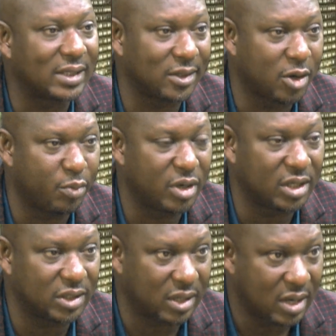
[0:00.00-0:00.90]
a
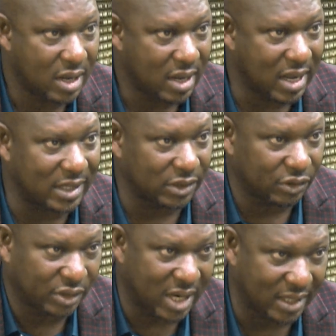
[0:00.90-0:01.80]
community, as a
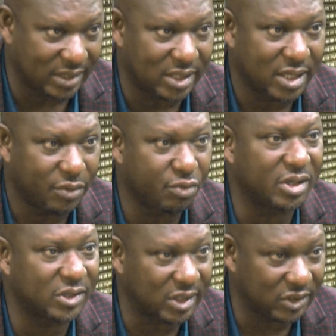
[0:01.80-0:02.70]
society,
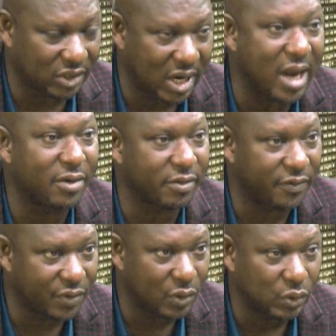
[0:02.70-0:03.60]
resist and
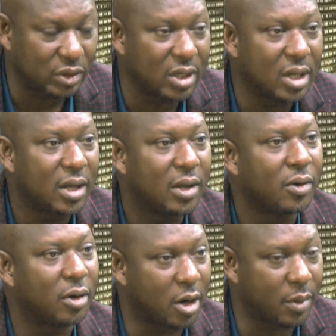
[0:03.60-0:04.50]
refuse
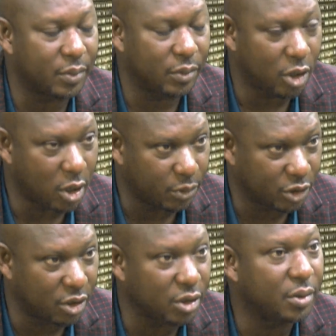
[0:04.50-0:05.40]

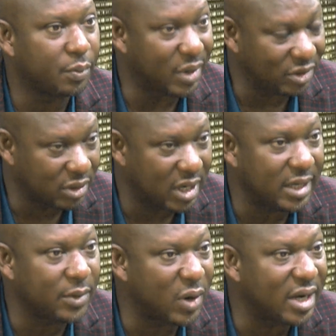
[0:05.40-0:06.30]
corruption,
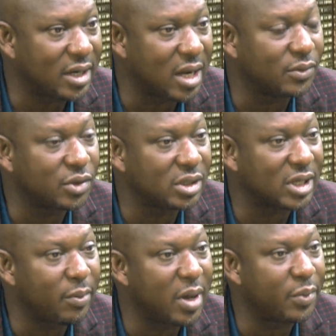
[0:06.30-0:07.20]
particularly when it comes to
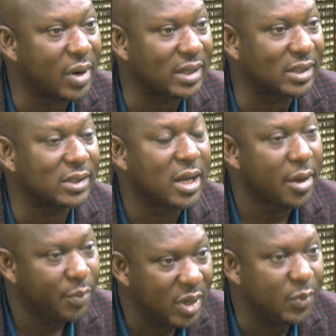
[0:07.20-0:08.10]
exam malpractice.
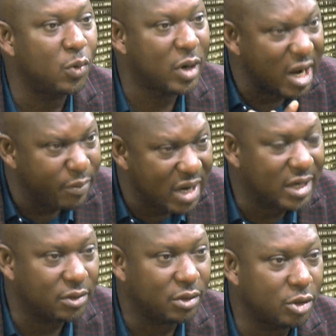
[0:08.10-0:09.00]
People can make it
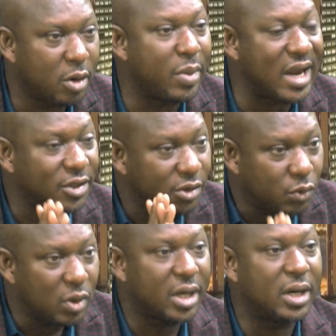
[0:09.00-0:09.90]
to the top by just
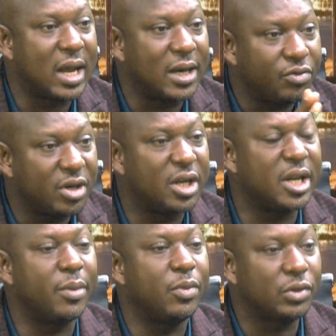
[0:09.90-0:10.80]
working hard, reading
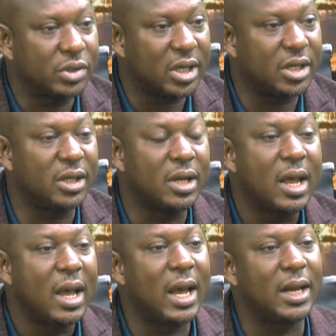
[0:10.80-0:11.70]
their books, studying,
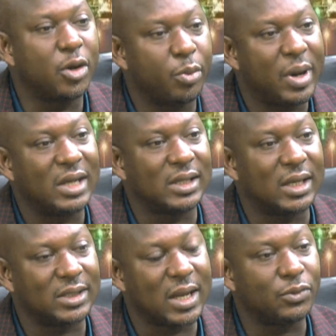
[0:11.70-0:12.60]
and they'll pass the
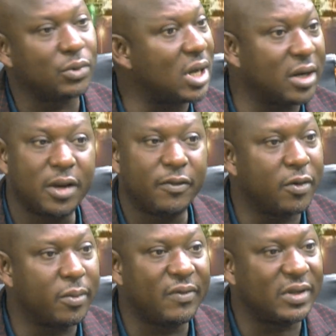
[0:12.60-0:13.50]
exams without any
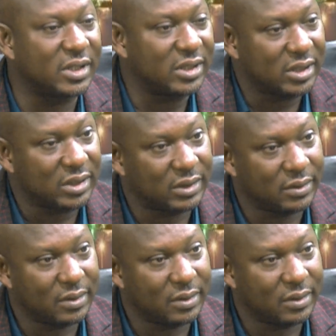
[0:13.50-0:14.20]
form of assistance.